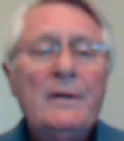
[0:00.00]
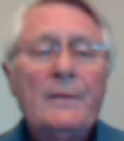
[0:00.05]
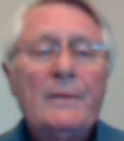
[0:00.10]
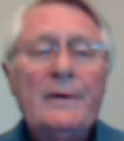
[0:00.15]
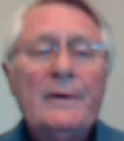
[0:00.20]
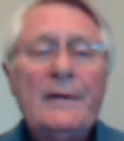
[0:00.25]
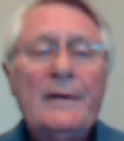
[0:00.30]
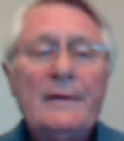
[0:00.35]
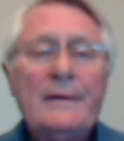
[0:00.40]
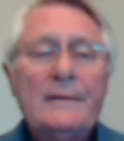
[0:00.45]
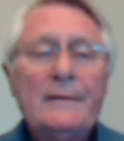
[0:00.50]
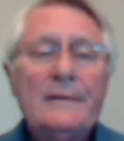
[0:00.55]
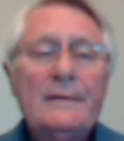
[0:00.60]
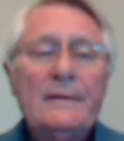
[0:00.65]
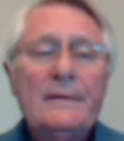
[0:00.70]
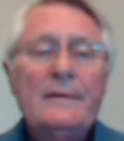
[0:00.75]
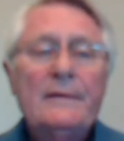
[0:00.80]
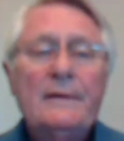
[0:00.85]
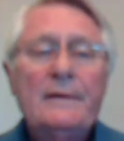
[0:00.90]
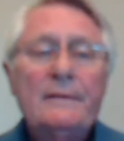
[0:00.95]
when,
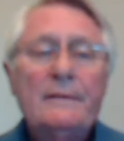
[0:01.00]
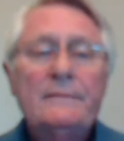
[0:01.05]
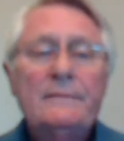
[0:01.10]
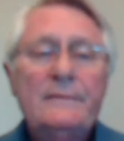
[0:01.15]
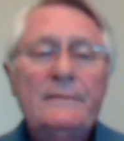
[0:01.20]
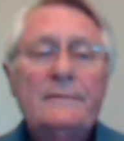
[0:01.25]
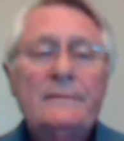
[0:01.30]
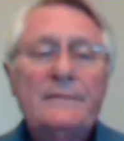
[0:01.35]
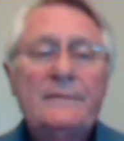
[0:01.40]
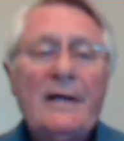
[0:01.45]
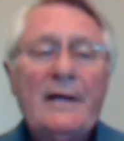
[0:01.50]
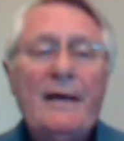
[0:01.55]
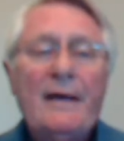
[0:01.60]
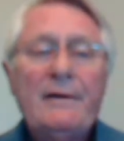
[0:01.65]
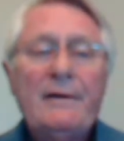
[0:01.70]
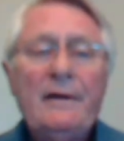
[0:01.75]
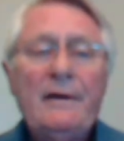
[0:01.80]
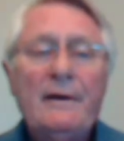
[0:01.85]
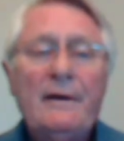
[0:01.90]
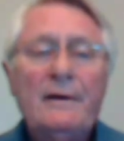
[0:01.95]

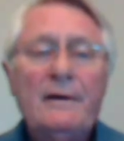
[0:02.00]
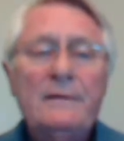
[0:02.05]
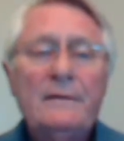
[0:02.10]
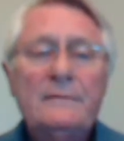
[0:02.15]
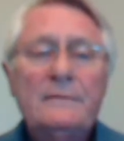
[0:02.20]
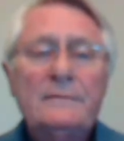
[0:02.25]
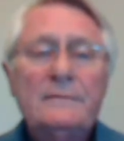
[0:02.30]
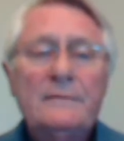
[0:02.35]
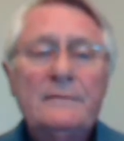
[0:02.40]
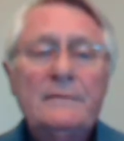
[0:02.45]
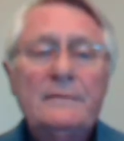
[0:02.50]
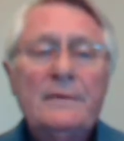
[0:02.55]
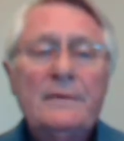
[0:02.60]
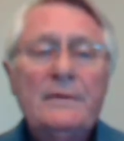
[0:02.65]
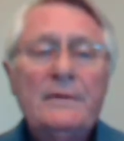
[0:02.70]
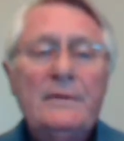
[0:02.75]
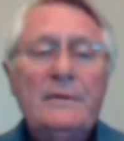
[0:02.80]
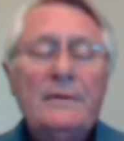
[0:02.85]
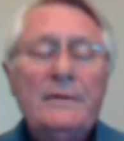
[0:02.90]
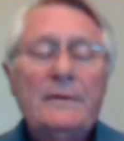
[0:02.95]
down here,
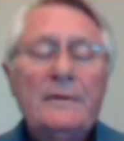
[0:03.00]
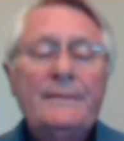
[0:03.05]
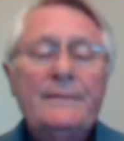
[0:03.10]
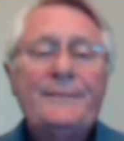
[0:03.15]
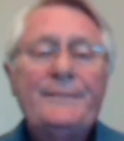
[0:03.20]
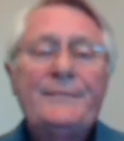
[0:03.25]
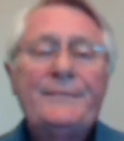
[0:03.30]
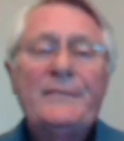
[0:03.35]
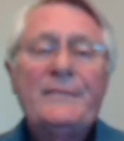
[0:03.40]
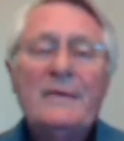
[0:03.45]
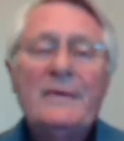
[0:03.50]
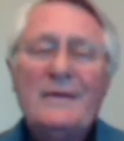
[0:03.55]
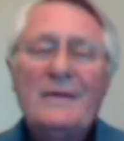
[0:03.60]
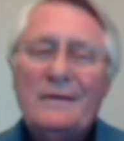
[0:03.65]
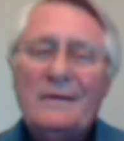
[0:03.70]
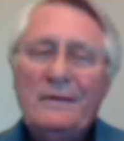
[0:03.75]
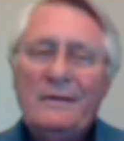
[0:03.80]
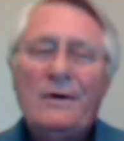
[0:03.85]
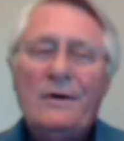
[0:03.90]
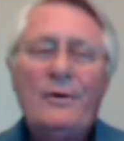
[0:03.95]

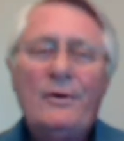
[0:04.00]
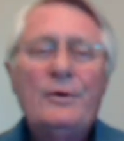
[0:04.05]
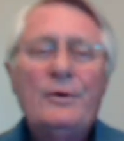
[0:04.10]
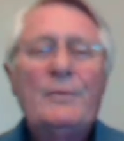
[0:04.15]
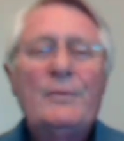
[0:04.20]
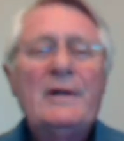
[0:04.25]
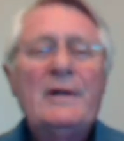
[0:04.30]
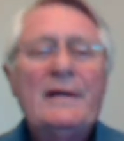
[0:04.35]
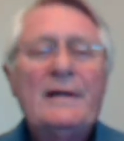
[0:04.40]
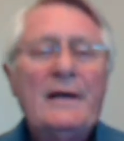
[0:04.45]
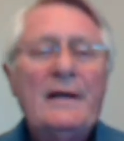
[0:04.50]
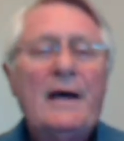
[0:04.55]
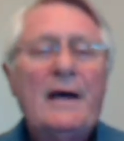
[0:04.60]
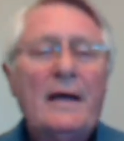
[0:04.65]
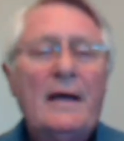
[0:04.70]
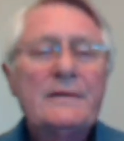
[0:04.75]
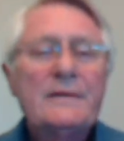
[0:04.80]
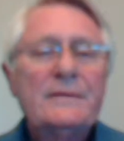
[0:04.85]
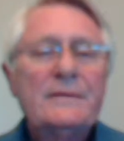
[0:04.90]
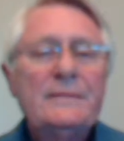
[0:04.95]
you're really not.